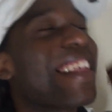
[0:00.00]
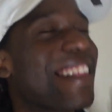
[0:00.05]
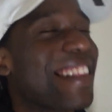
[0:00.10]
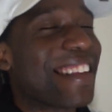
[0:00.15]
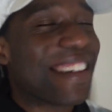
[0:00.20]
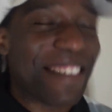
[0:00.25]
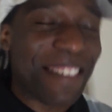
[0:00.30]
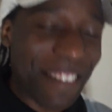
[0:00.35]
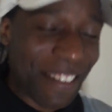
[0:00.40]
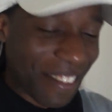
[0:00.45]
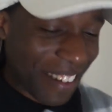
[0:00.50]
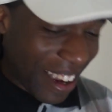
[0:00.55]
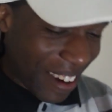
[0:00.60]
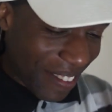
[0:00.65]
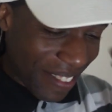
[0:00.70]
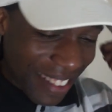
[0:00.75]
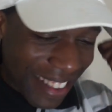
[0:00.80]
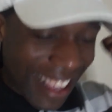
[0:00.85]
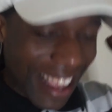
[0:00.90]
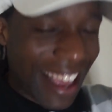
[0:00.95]
Yo,
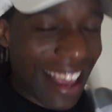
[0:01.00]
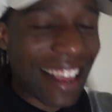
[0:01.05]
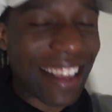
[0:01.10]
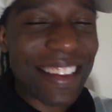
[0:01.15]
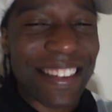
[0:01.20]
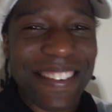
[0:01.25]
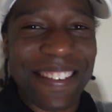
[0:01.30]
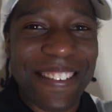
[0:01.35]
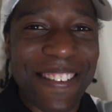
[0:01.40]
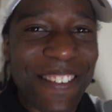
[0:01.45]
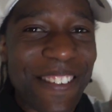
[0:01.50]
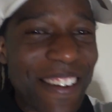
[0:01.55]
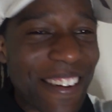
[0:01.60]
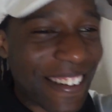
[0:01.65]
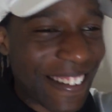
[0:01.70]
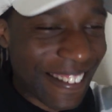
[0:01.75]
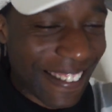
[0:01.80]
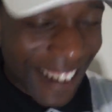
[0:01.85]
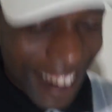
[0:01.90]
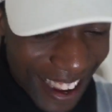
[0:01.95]
everything is going
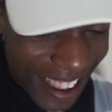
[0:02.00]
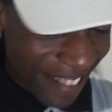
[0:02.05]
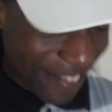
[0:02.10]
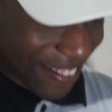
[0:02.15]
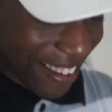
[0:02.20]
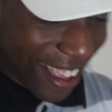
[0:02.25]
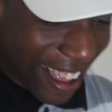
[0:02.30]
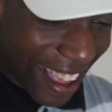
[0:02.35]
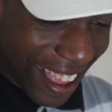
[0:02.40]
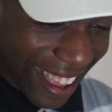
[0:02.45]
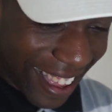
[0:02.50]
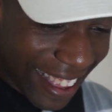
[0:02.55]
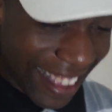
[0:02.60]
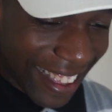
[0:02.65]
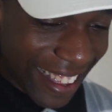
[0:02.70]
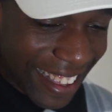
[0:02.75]
great, man.